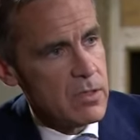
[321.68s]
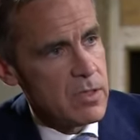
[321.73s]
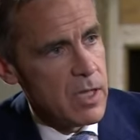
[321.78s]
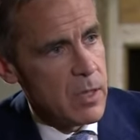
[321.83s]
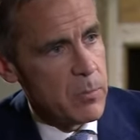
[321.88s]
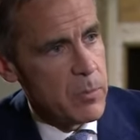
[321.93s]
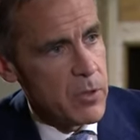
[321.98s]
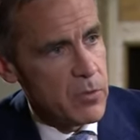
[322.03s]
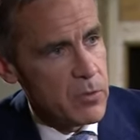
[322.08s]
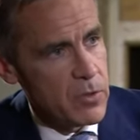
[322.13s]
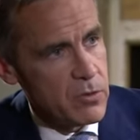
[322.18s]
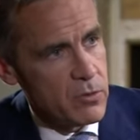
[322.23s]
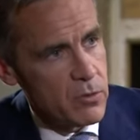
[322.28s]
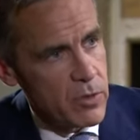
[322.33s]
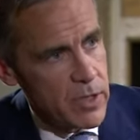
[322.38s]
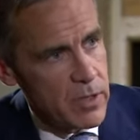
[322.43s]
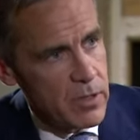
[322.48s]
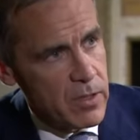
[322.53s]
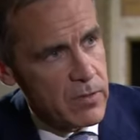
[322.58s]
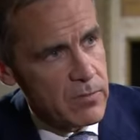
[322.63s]
about the
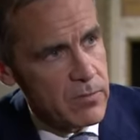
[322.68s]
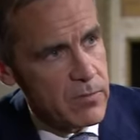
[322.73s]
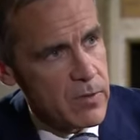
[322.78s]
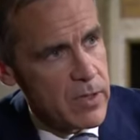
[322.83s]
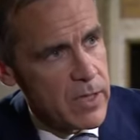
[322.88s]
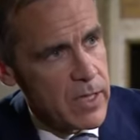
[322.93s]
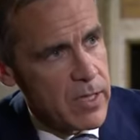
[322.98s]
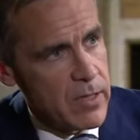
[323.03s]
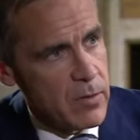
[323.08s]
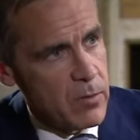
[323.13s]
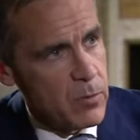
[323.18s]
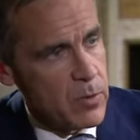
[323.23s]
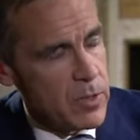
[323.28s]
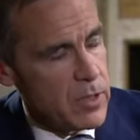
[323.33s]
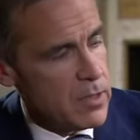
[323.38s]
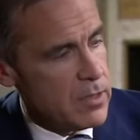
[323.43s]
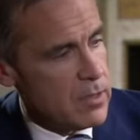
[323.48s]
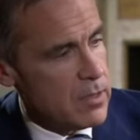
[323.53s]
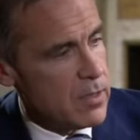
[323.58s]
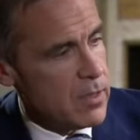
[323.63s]
trade-off.
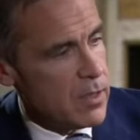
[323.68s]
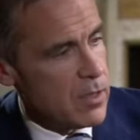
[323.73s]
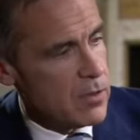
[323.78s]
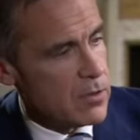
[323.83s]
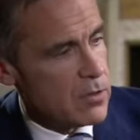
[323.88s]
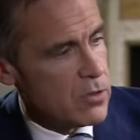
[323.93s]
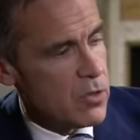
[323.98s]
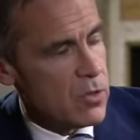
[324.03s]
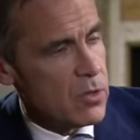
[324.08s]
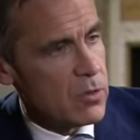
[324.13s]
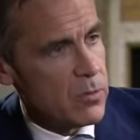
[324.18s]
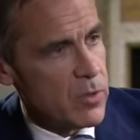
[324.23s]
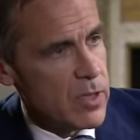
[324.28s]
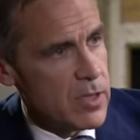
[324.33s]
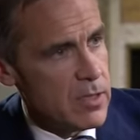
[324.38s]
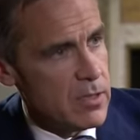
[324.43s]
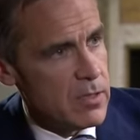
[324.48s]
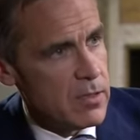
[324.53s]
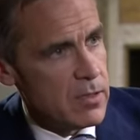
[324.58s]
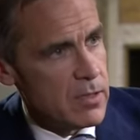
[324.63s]
We are
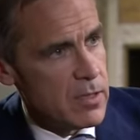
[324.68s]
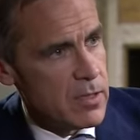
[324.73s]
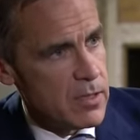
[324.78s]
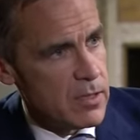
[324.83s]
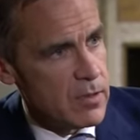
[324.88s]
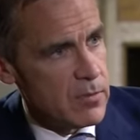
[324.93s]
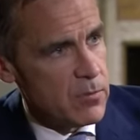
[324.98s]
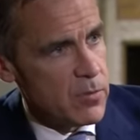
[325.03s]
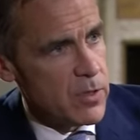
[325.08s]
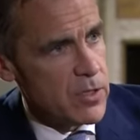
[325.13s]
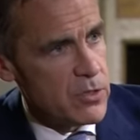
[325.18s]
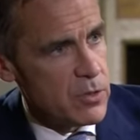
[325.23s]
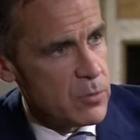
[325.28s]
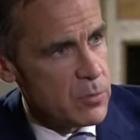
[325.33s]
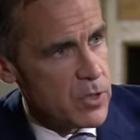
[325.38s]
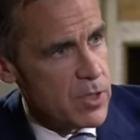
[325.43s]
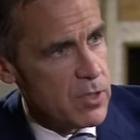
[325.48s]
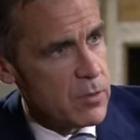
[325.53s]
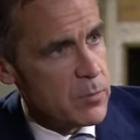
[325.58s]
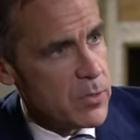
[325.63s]
tolerating inflation
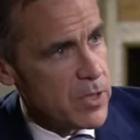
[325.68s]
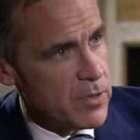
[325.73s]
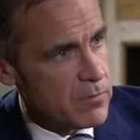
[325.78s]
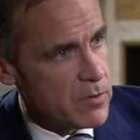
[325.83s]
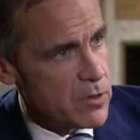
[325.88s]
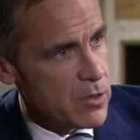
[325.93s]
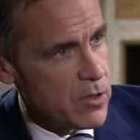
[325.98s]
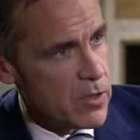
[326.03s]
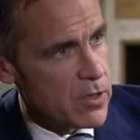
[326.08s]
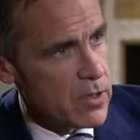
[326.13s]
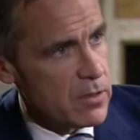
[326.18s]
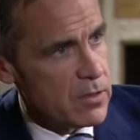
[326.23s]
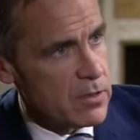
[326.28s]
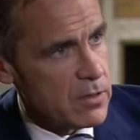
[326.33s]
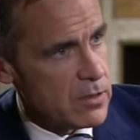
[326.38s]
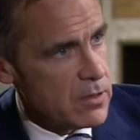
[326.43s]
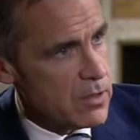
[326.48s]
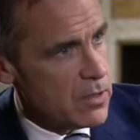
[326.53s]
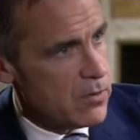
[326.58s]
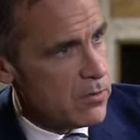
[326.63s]
being above target
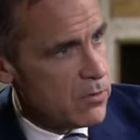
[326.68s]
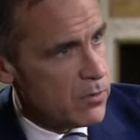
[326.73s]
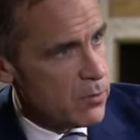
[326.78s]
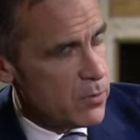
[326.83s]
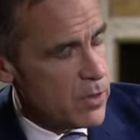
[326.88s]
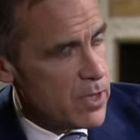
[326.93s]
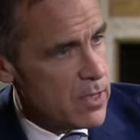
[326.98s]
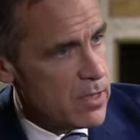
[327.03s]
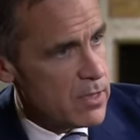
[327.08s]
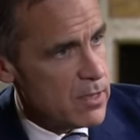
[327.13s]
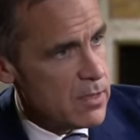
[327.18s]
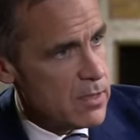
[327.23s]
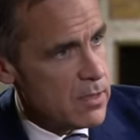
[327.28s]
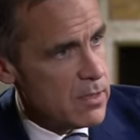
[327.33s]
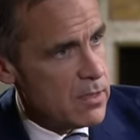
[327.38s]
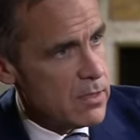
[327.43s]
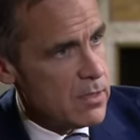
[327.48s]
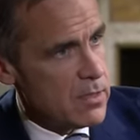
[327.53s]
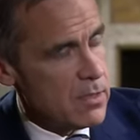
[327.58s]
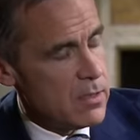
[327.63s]
year 3
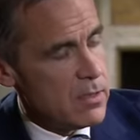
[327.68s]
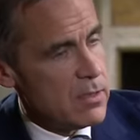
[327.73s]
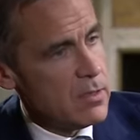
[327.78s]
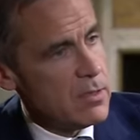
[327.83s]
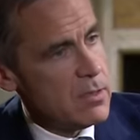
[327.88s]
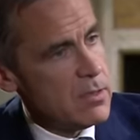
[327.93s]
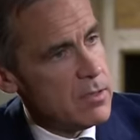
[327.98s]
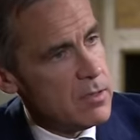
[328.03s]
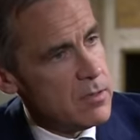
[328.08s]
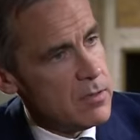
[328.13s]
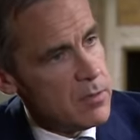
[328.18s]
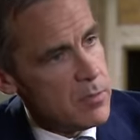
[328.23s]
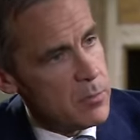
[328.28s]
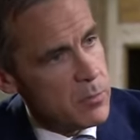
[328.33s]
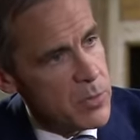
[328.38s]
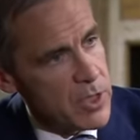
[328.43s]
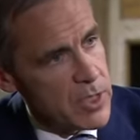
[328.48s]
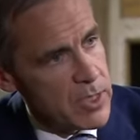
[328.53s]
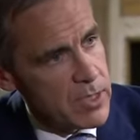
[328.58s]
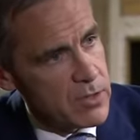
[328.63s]

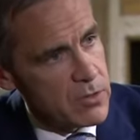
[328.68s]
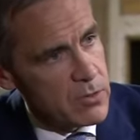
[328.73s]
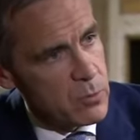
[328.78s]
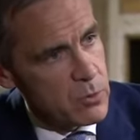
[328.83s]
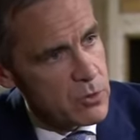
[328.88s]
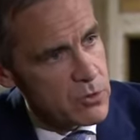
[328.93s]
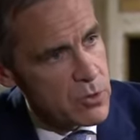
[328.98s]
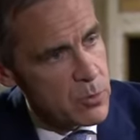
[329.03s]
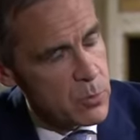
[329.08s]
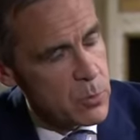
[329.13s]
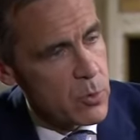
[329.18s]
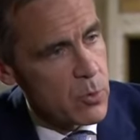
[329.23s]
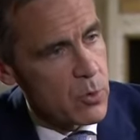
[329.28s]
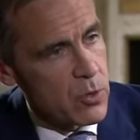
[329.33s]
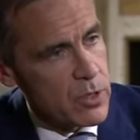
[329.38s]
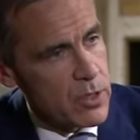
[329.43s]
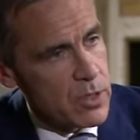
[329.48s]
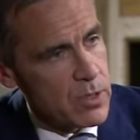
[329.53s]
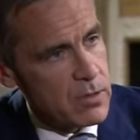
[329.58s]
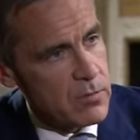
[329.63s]
because we're
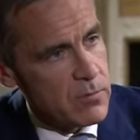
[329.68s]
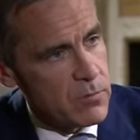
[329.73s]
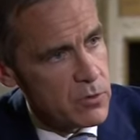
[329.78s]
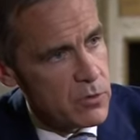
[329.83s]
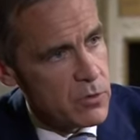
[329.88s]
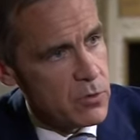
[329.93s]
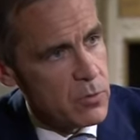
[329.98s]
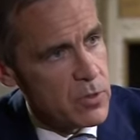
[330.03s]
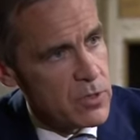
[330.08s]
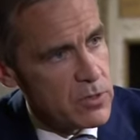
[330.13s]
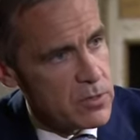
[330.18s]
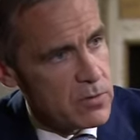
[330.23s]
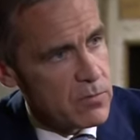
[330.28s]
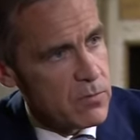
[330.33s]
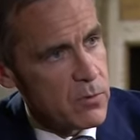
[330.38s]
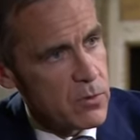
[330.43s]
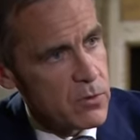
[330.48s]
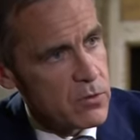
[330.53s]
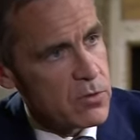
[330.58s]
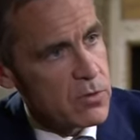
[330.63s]
supporting, for 2 reasons.
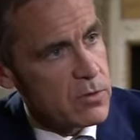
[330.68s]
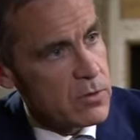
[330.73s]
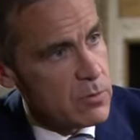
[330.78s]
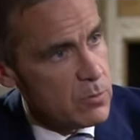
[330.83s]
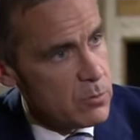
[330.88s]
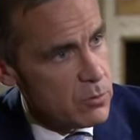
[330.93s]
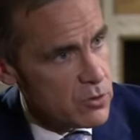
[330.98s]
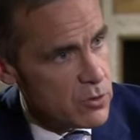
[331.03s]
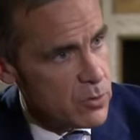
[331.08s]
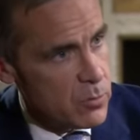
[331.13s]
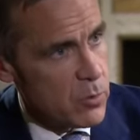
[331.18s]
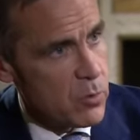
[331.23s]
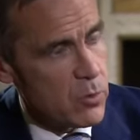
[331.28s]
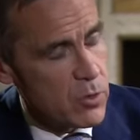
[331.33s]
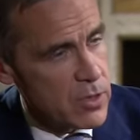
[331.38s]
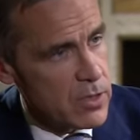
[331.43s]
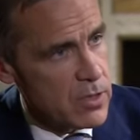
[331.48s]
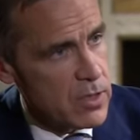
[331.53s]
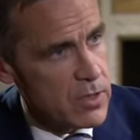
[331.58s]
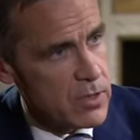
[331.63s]
First, we're
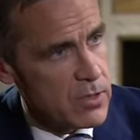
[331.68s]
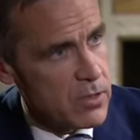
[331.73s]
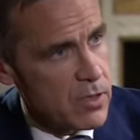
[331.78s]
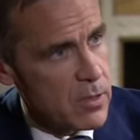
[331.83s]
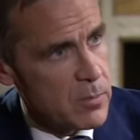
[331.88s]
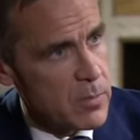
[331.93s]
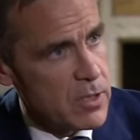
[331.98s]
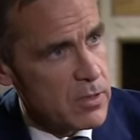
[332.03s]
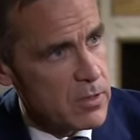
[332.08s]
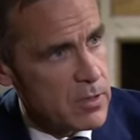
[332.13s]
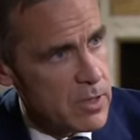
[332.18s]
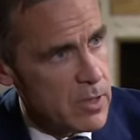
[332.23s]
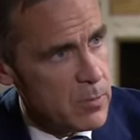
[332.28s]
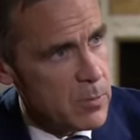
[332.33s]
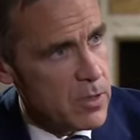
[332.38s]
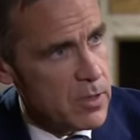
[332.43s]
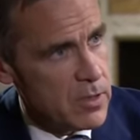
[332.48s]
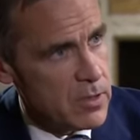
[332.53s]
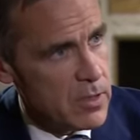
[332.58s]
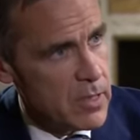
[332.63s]
supporting the economy,
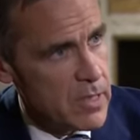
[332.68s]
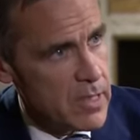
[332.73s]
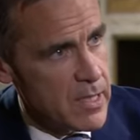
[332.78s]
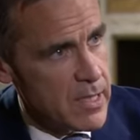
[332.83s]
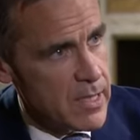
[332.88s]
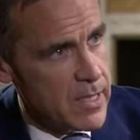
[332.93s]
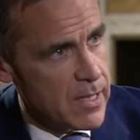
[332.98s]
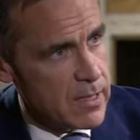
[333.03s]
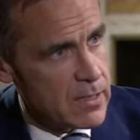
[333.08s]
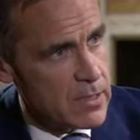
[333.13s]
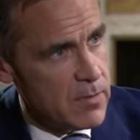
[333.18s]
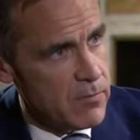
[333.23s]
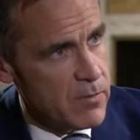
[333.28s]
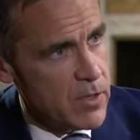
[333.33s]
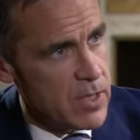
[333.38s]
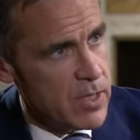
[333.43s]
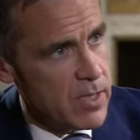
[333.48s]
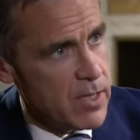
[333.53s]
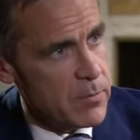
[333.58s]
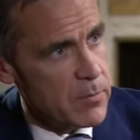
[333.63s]
keeping
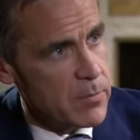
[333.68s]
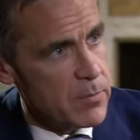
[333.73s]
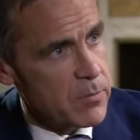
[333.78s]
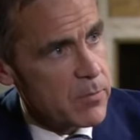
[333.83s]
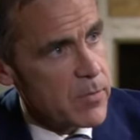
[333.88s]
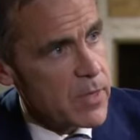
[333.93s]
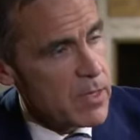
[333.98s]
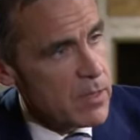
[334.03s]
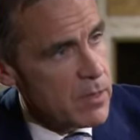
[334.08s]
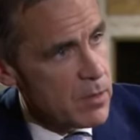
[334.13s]
activity up,